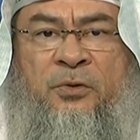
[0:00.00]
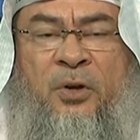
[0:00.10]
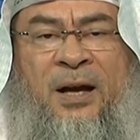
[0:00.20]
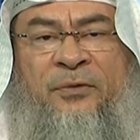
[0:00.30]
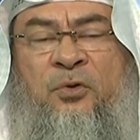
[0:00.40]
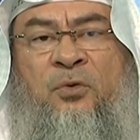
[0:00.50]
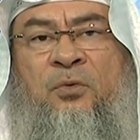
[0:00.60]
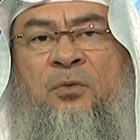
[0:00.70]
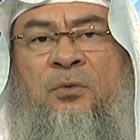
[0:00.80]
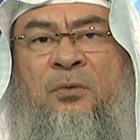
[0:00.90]
you have to
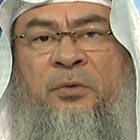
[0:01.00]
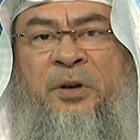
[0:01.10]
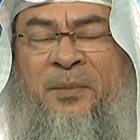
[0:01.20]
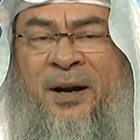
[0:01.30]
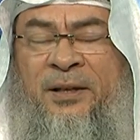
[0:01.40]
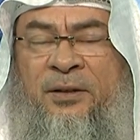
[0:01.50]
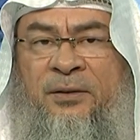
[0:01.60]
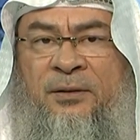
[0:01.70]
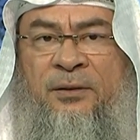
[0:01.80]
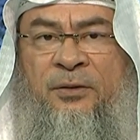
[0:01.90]
remind
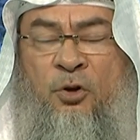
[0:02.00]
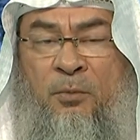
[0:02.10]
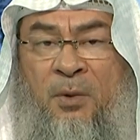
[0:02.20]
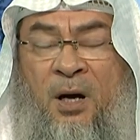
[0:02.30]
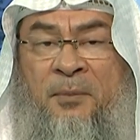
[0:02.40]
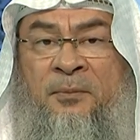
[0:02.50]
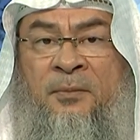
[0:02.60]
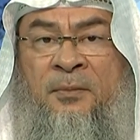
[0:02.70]
your mom